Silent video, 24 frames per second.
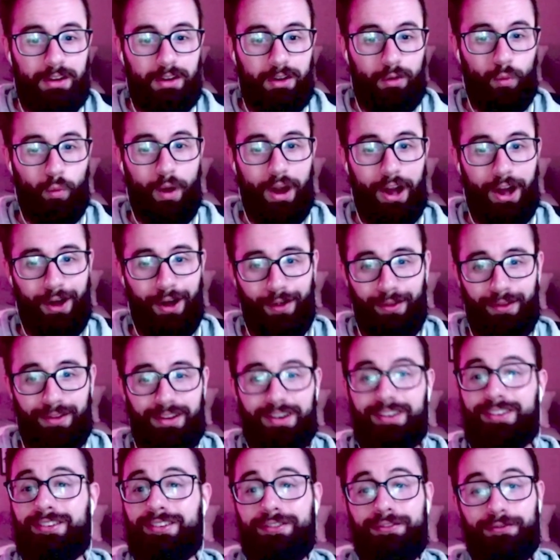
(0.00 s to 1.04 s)
Well,
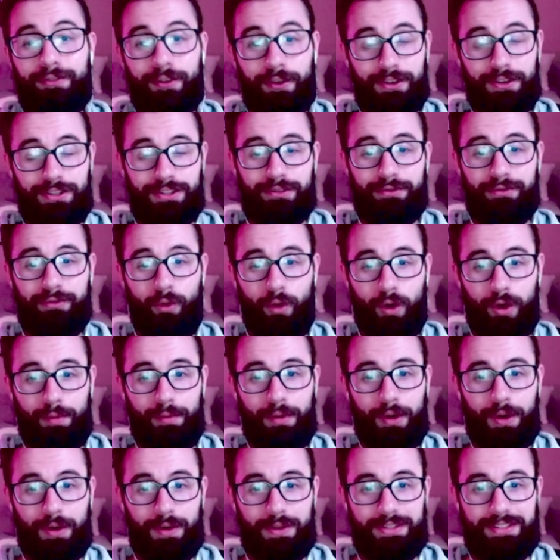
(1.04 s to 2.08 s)
first and
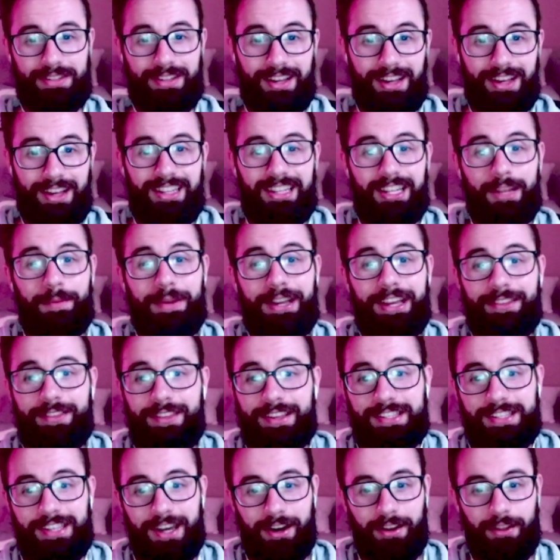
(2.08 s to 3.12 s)
foremost, let me get
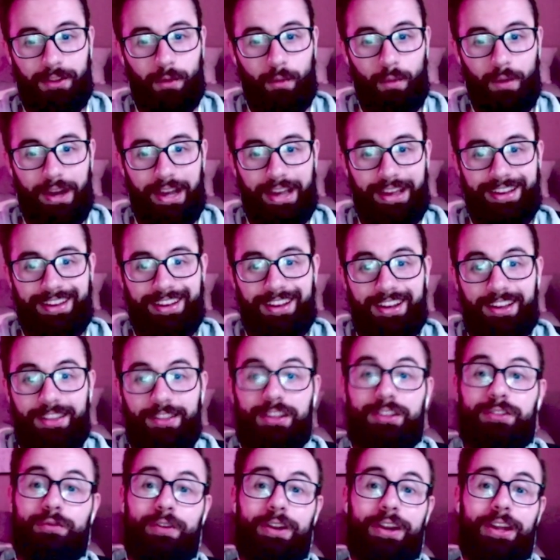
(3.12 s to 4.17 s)
this out of the way.
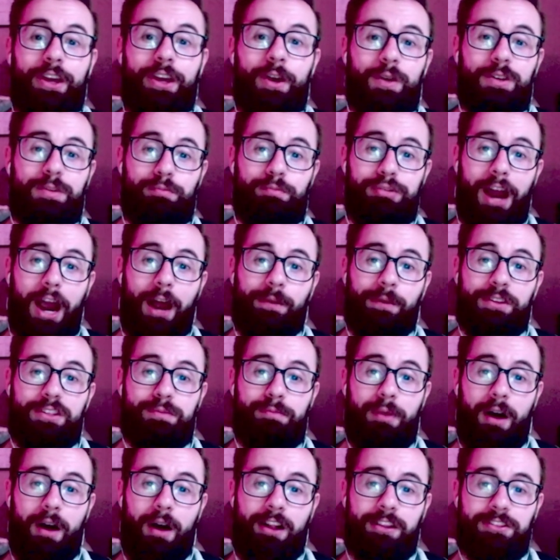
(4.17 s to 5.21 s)
This video is proudly
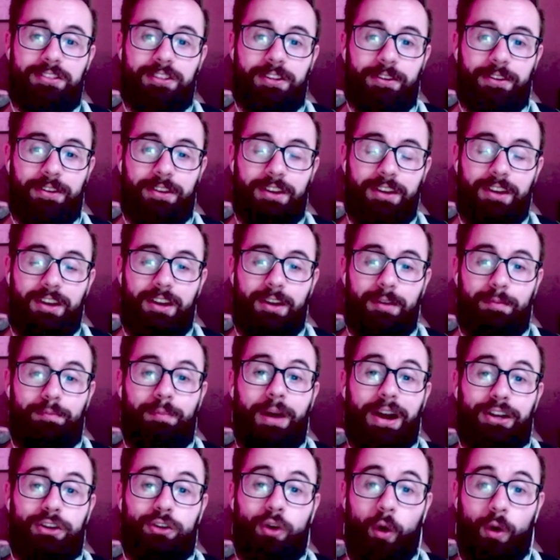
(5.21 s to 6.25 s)
sponsored
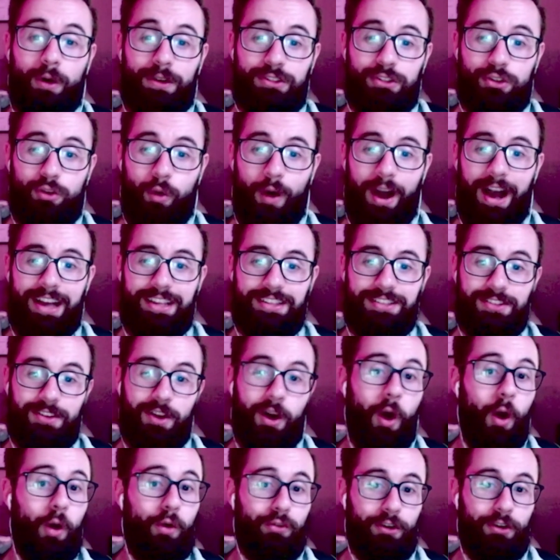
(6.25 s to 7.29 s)
by Quoorn's Quest
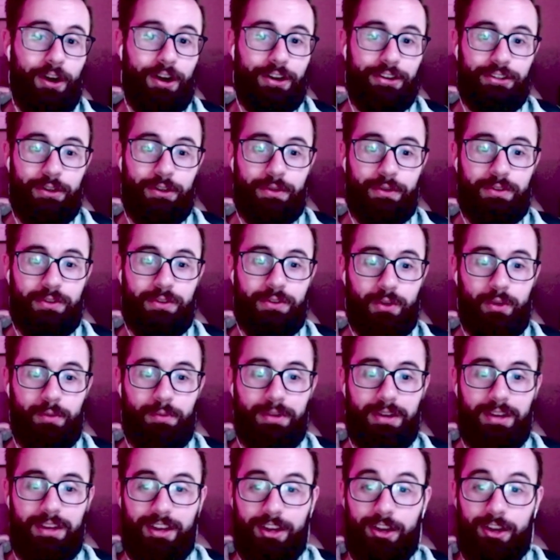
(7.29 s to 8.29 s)
over on YouTube.